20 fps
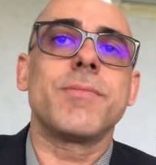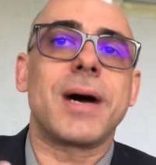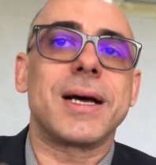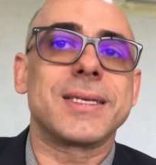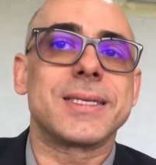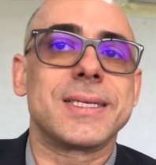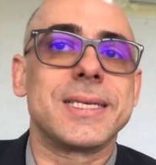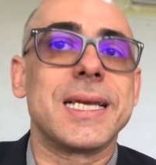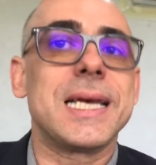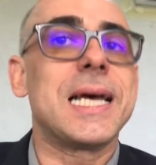
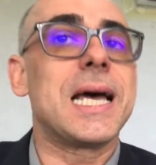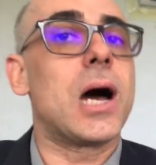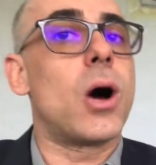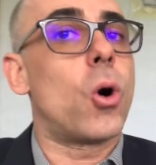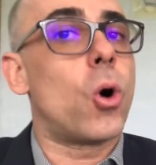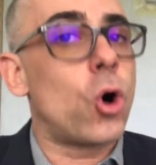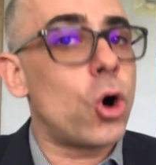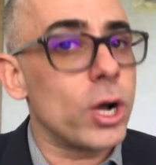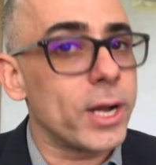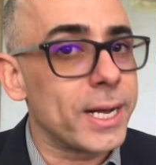Half a
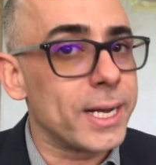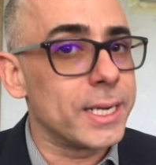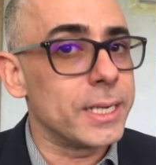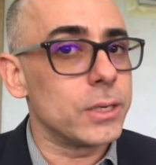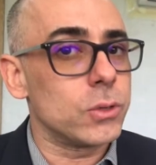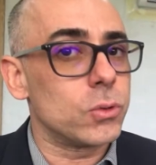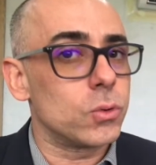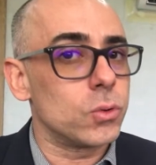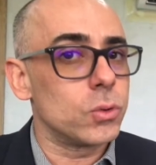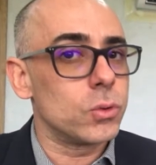glass of
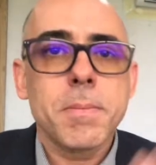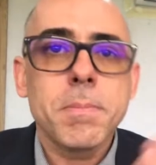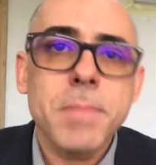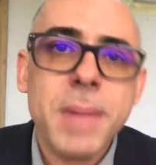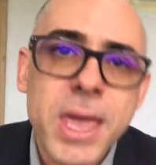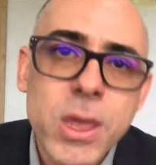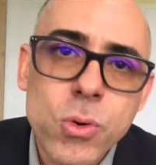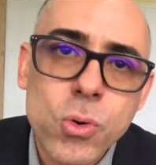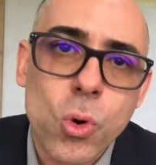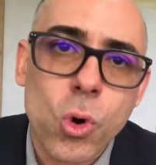water with
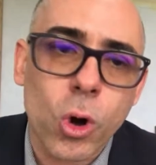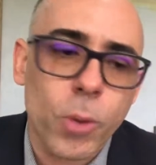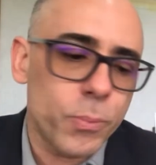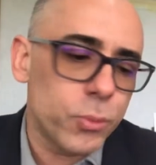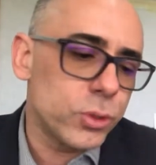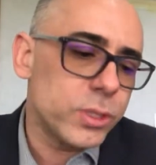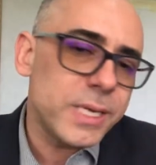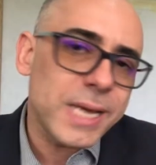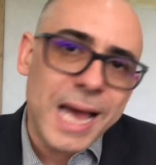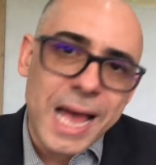half a glass
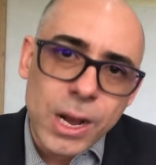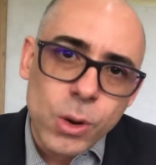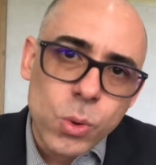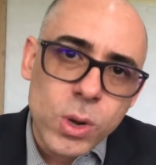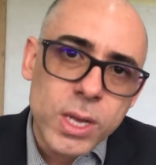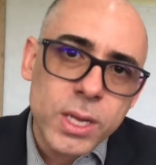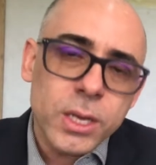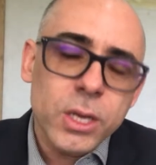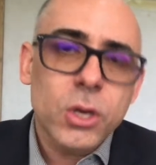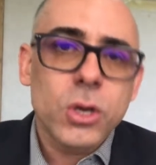of
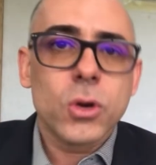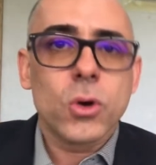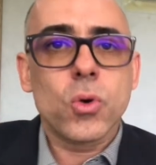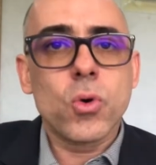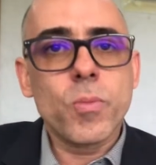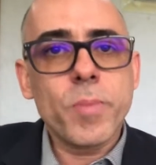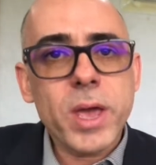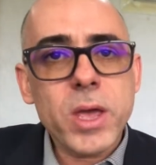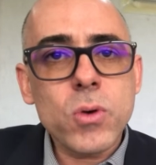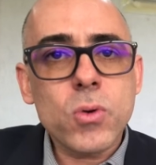organic apple
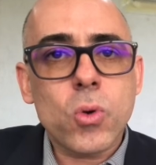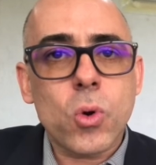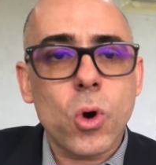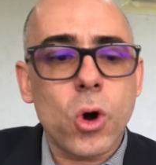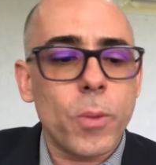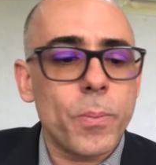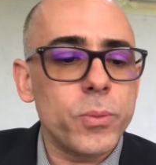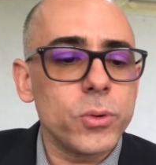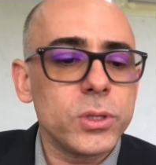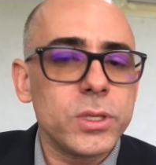cider
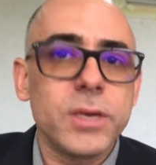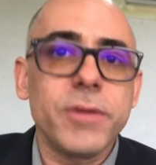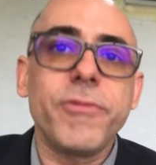vinegar,